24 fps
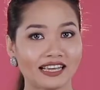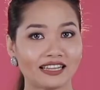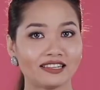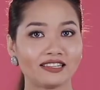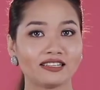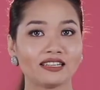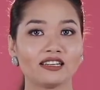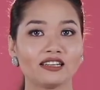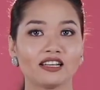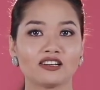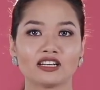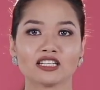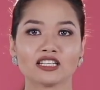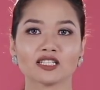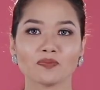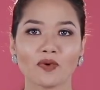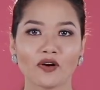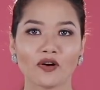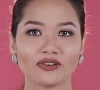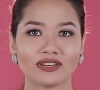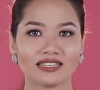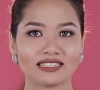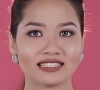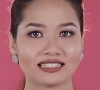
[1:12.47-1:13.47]
that the
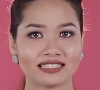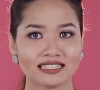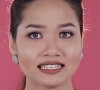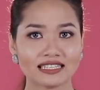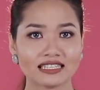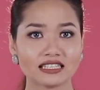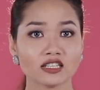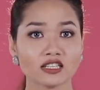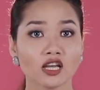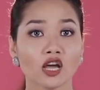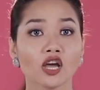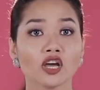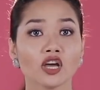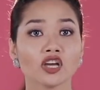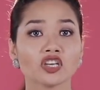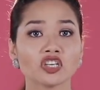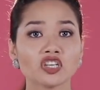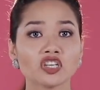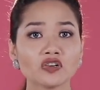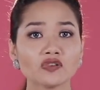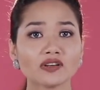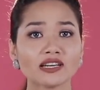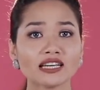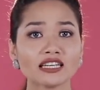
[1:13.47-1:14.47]
respondent sees,
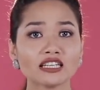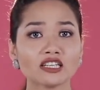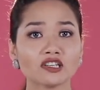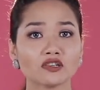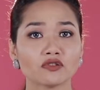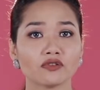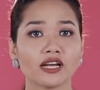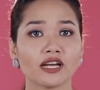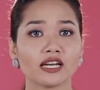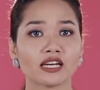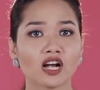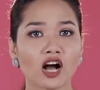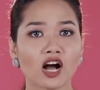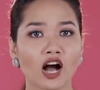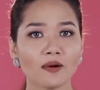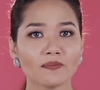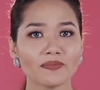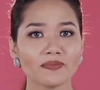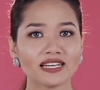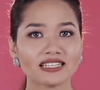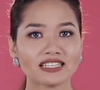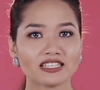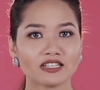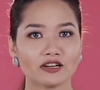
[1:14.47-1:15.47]
you can create
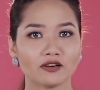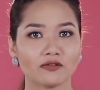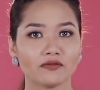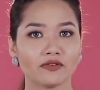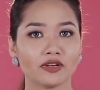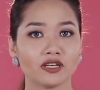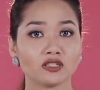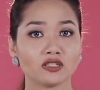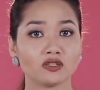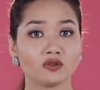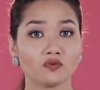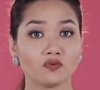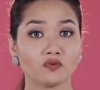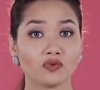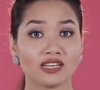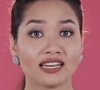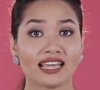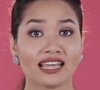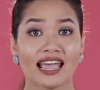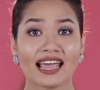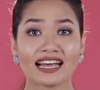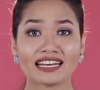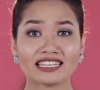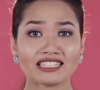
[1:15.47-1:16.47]
complex surveys
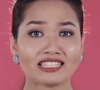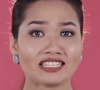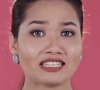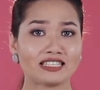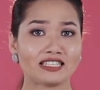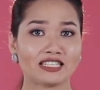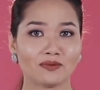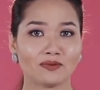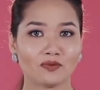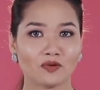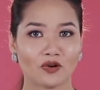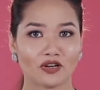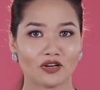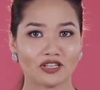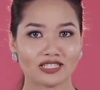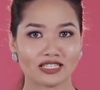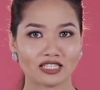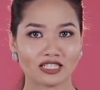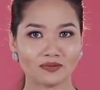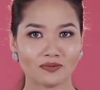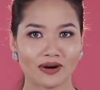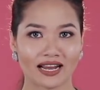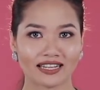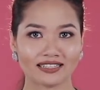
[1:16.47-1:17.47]
with extensive
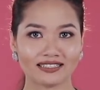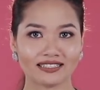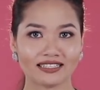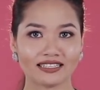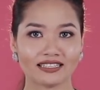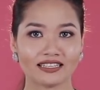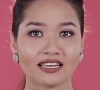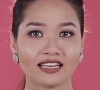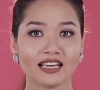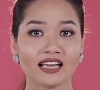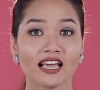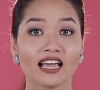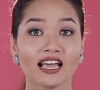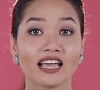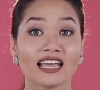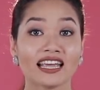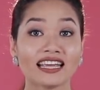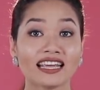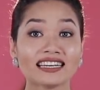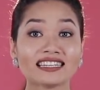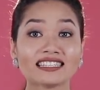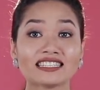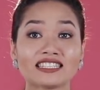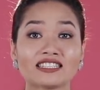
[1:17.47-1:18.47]
questions branching.
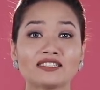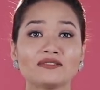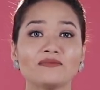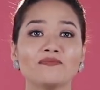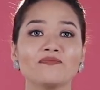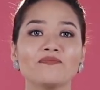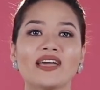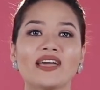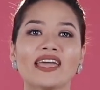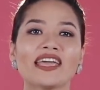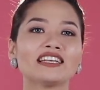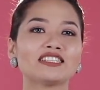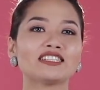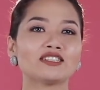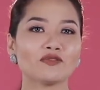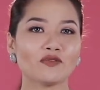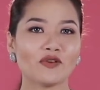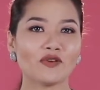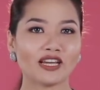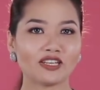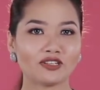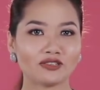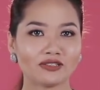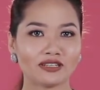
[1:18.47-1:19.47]
It is an
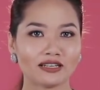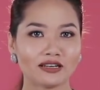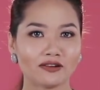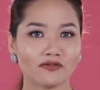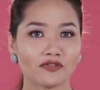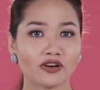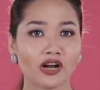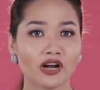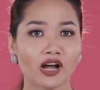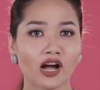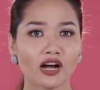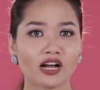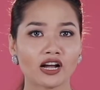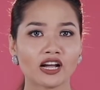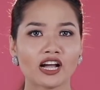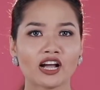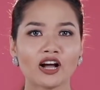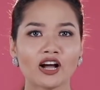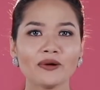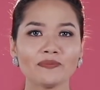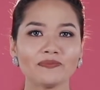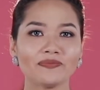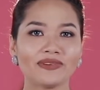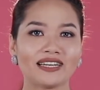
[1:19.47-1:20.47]
amazing way to deliver a
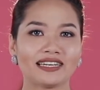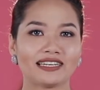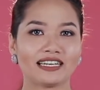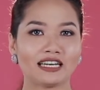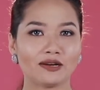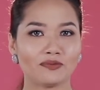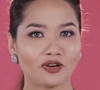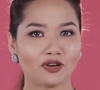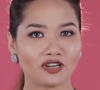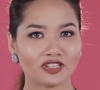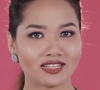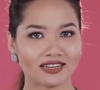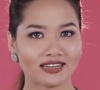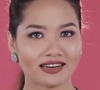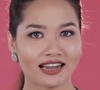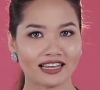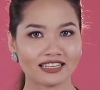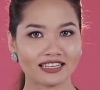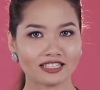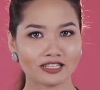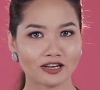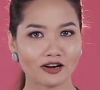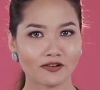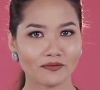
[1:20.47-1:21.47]
completely
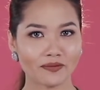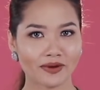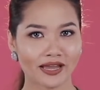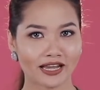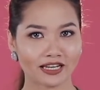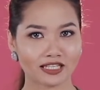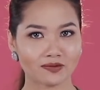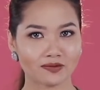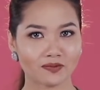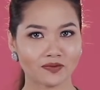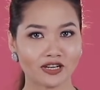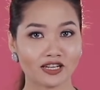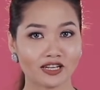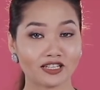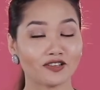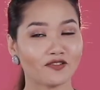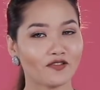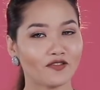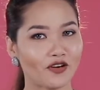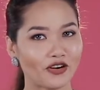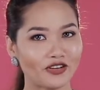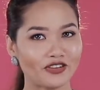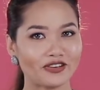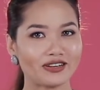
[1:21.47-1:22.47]
personalized survey
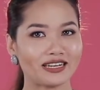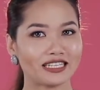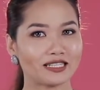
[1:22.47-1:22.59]
experience for your